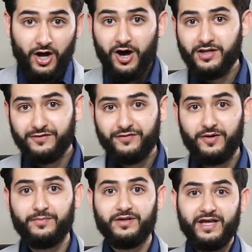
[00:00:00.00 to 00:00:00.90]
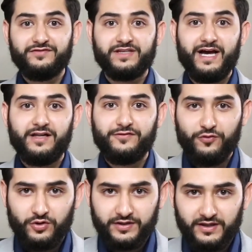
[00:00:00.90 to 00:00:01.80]
all of them left
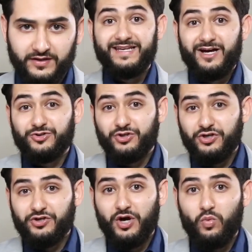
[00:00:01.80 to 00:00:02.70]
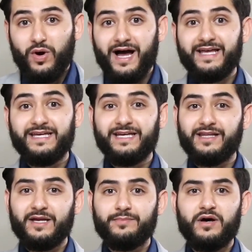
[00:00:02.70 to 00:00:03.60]
California. Now, do you know why
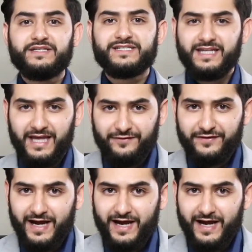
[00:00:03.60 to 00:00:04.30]
Elon Musk left